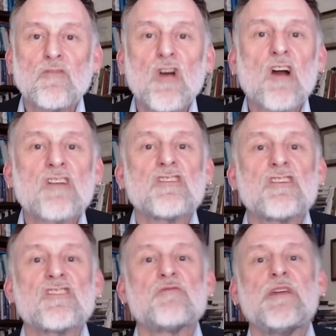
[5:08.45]
God
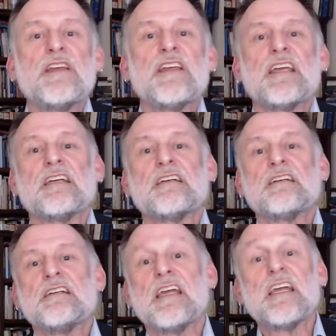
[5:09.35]
is speaking
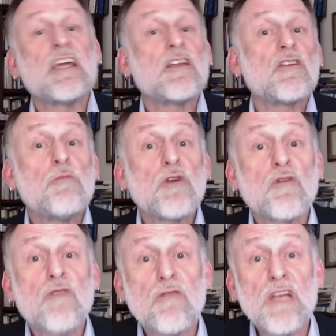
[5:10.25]
in the book
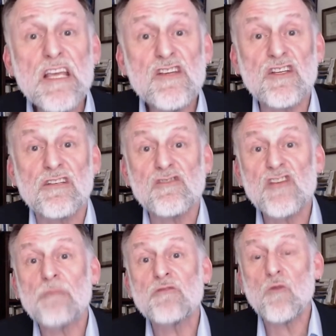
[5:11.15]
of Revelation,
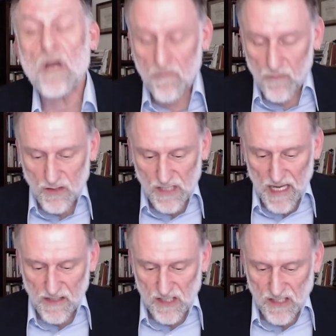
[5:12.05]
chapter 1 and verse
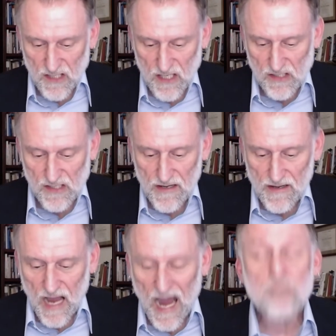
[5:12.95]
8, says this
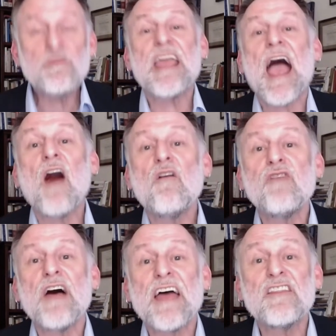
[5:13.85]
I'm the
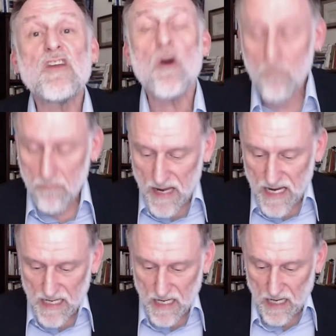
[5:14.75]
Alpha and the
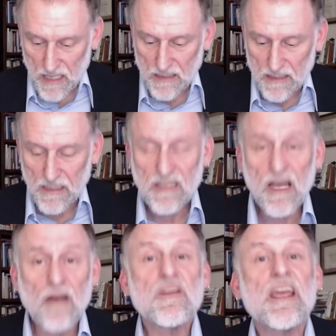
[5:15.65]
Omega.
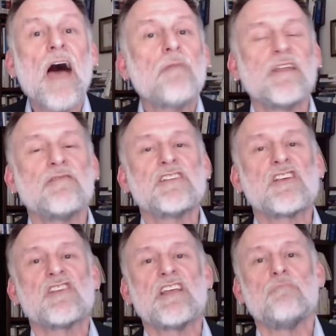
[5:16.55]
Uh, they, uh, this
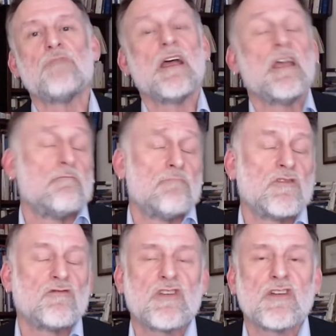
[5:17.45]
is uh, uh,
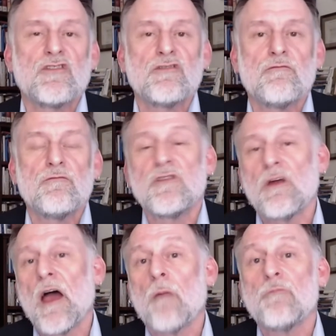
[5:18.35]
to, to
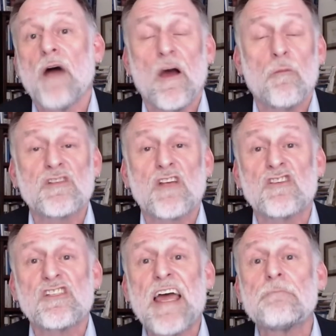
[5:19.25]
to help help us
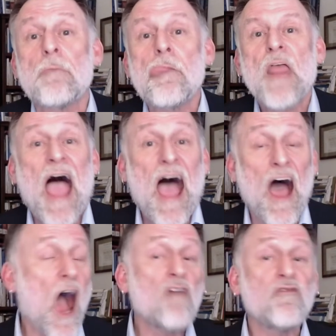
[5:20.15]
understand.
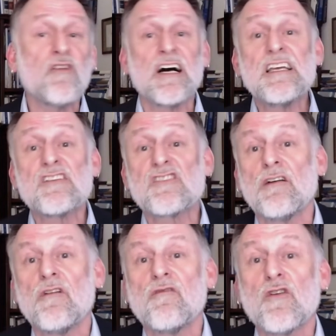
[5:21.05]
Alpha is
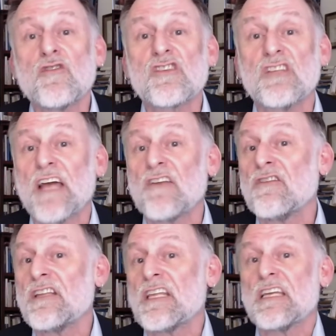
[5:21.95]
the first
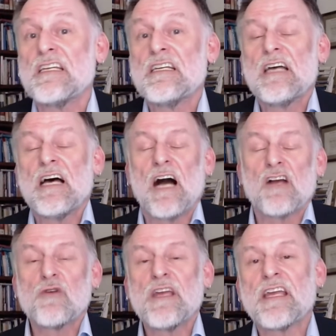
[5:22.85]
letter in the uh,
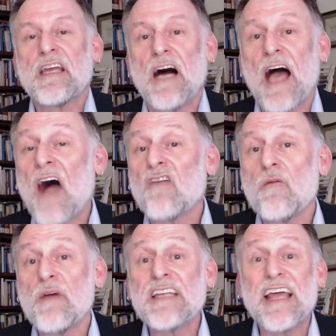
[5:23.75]
Greek uh,
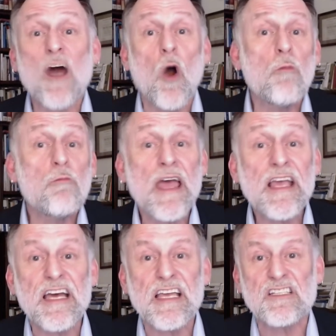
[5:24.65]
alphabet, and
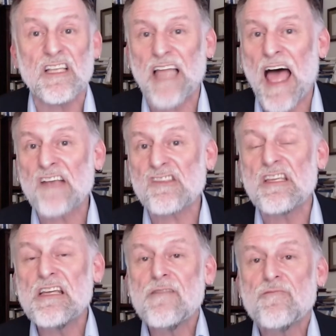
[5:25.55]
Omega is the
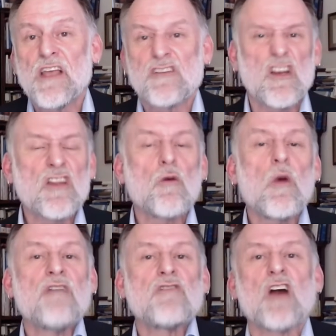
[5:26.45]
last. It's another
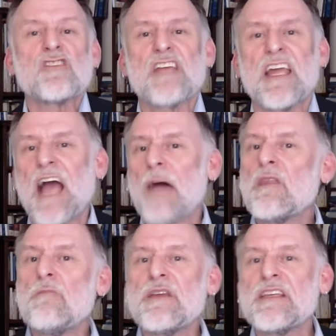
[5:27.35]
way of God saying,
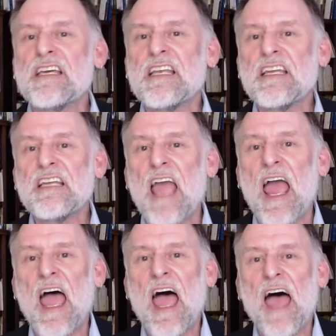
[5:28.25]
"I'm the beginning
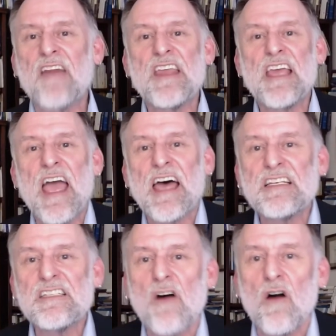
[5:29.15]
and the
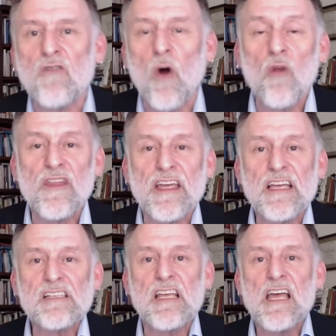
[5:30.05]
end of all
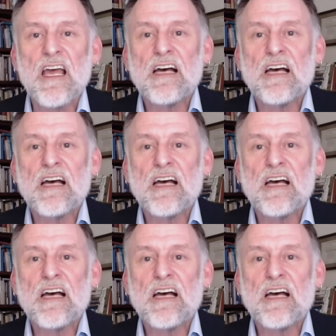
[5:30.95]
things."